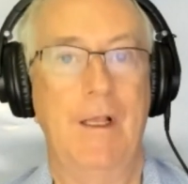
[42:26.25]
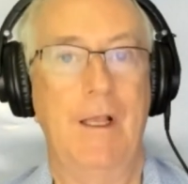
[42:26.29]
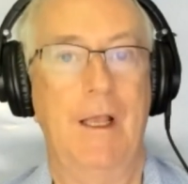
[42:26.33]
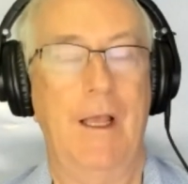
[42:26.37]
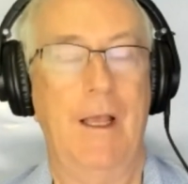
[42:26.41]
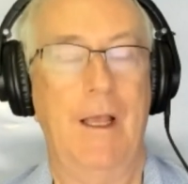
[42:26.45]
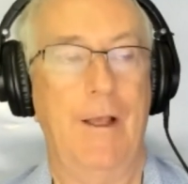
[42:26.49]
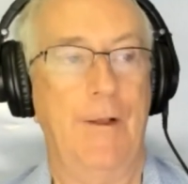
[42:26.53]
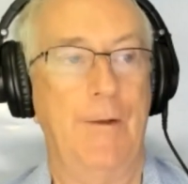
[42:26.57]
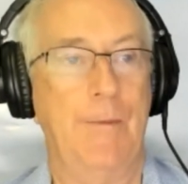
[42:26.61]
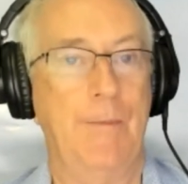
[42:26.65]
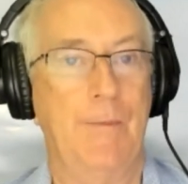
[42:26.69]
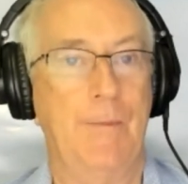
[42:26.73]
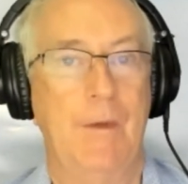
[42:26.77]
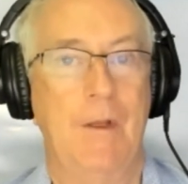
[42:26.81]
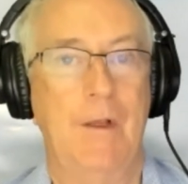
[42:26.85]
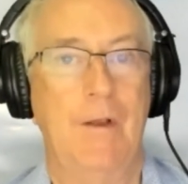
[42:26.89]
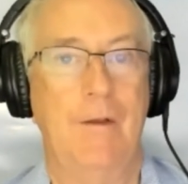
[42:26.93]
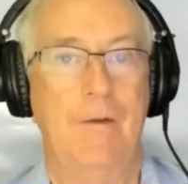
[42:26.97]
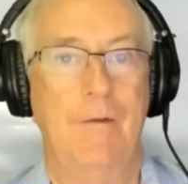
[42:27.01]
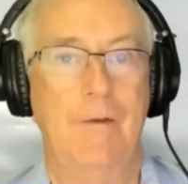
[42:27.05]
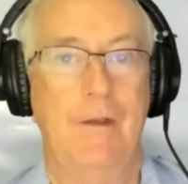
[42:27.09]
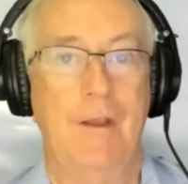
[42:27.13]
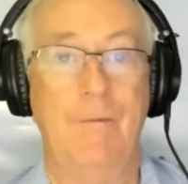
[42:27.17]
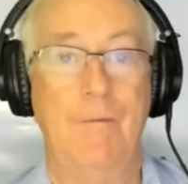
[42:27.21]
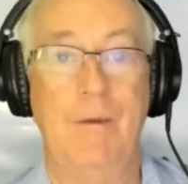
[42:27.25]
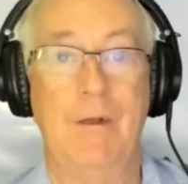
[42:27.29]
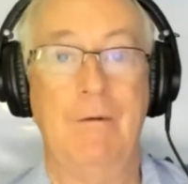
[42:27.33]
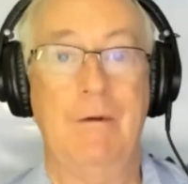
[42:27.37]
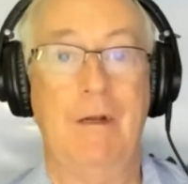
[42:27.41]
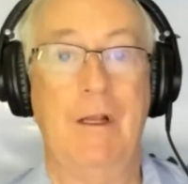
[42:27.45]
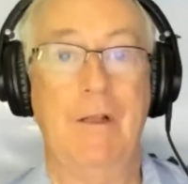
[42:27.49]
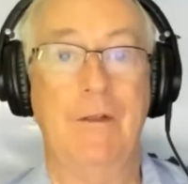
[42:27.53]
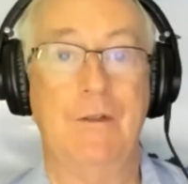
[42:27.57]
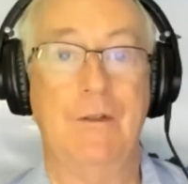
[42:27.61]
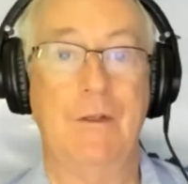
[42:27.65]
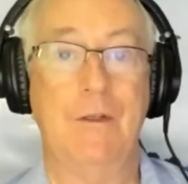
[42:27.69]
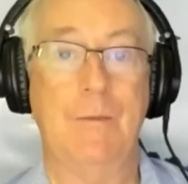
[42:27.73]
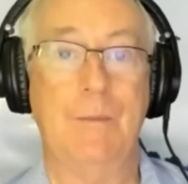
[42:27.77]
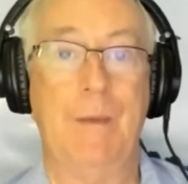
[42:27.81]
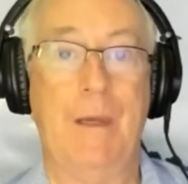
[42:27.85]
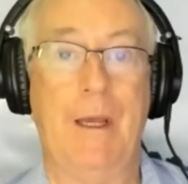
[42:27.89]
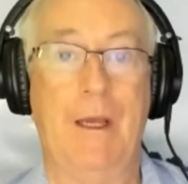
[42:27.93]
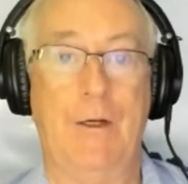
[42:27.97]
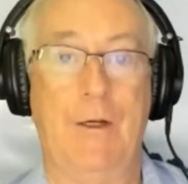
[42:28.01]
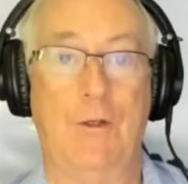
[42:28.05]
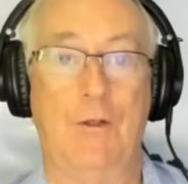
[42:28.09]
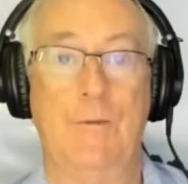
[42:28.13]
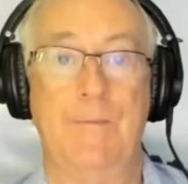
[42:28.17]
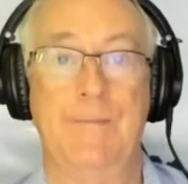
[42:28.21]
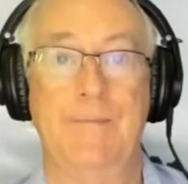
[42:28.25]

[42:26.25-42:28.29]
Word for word: Um, they've been around since March,